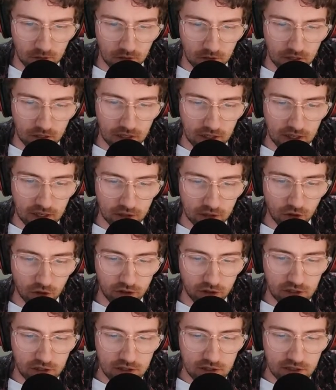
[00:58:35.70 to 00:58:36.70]

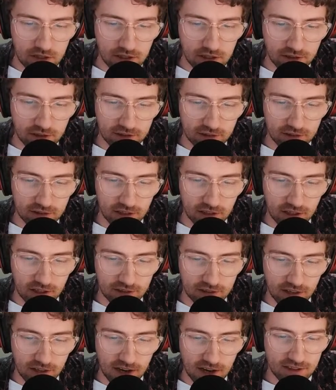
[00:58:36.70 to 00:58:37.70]
Lockie is
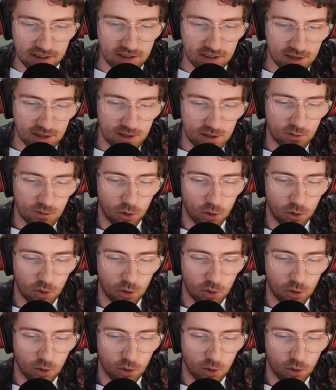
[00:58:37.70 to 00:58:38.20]
saying that the